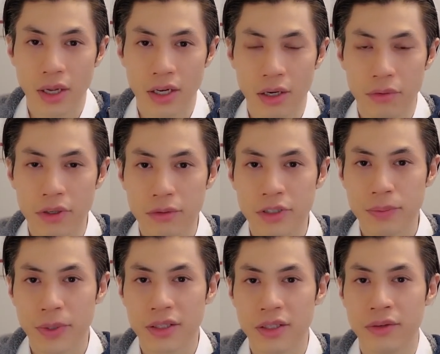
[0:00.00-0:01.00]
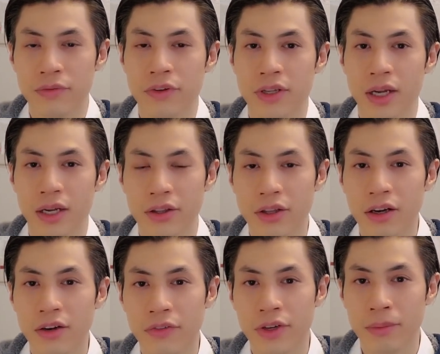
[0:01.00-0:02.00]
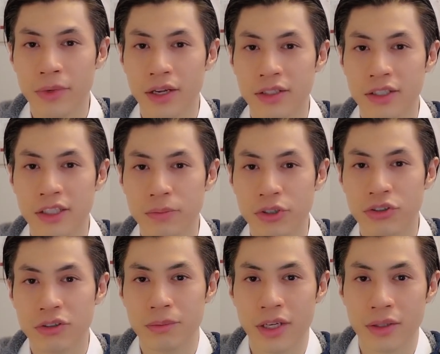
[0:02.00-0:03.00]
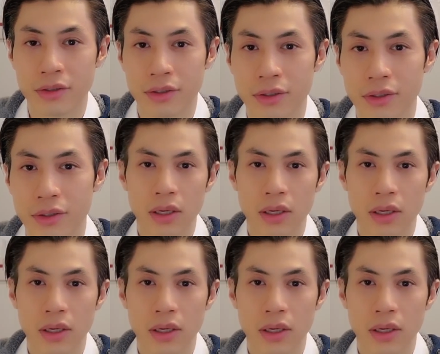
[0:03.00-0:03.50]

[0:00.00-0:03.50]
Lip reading: And I really respected him for that. I thought of him as a spiritual mentor.